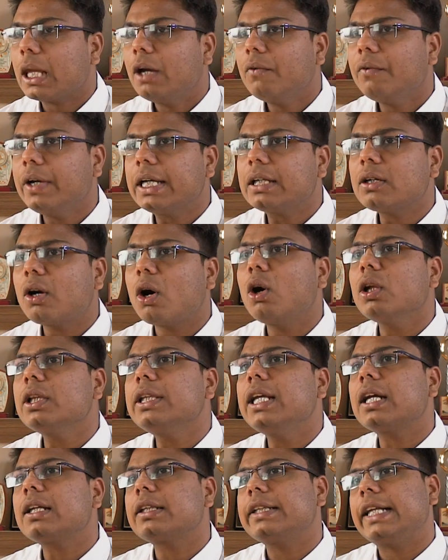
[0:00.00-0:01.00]
where all
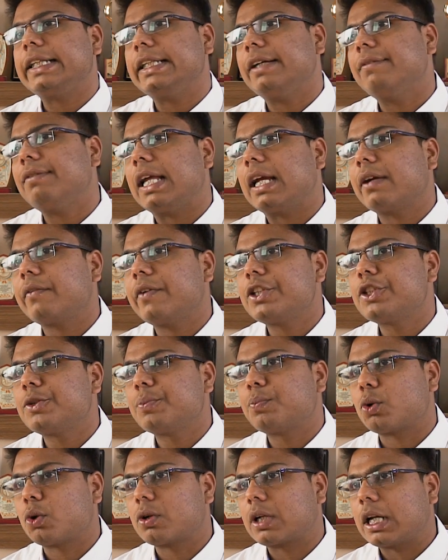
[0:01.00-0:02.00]
their native language
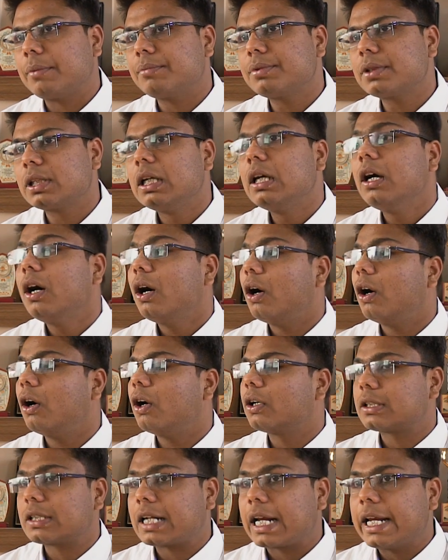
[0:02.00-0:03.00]
programs
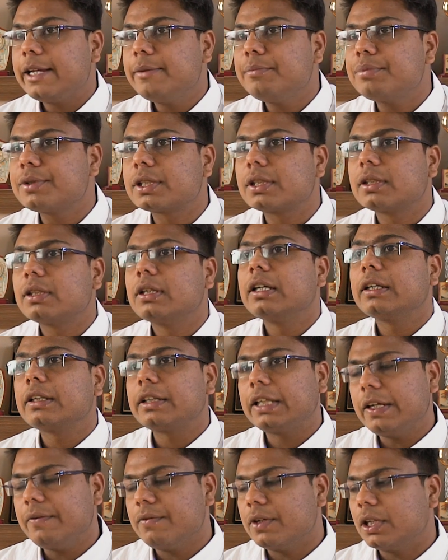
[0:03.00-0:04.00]
or rhymes,
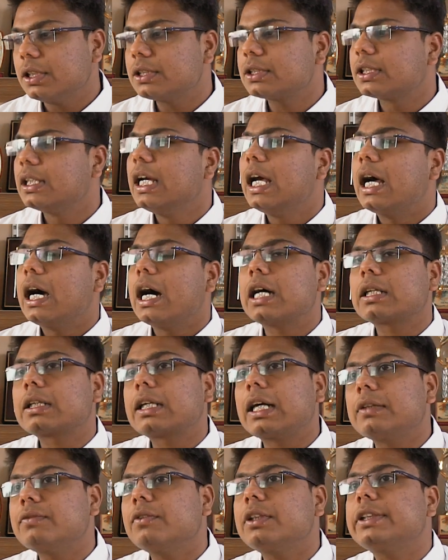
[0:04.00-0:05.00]
keywords are
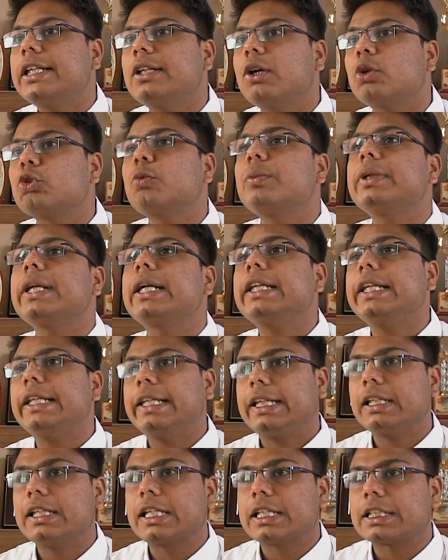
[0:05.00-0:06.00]
converted automatically in
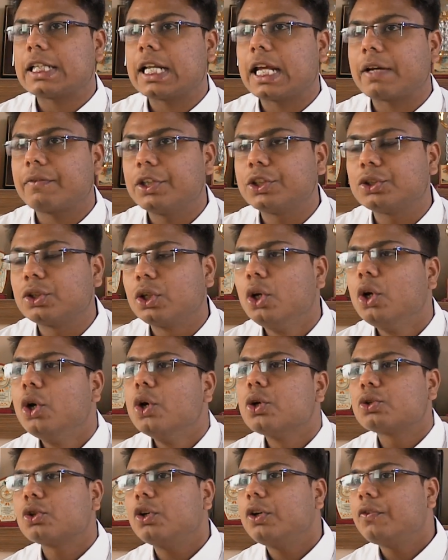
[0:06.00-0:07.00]
English language.
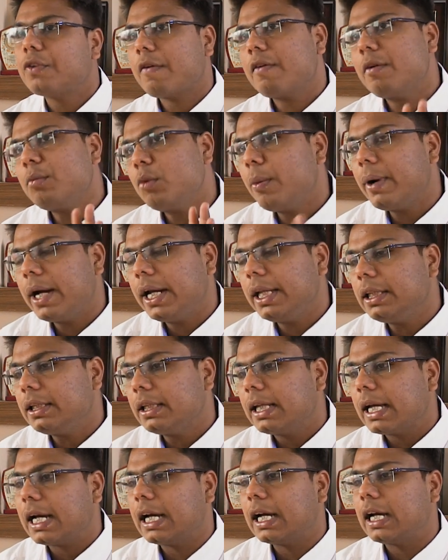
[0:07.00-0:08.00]
So if I have a mobile
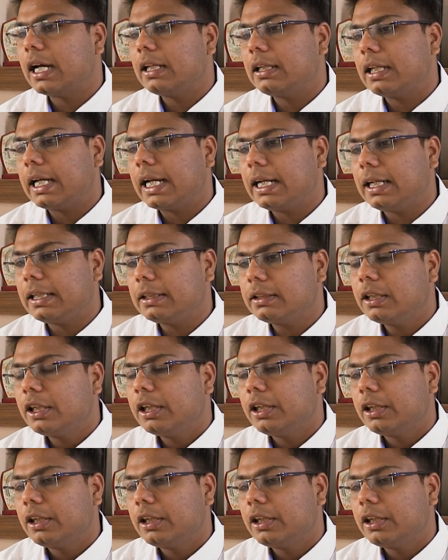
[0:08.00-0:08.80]
uh, and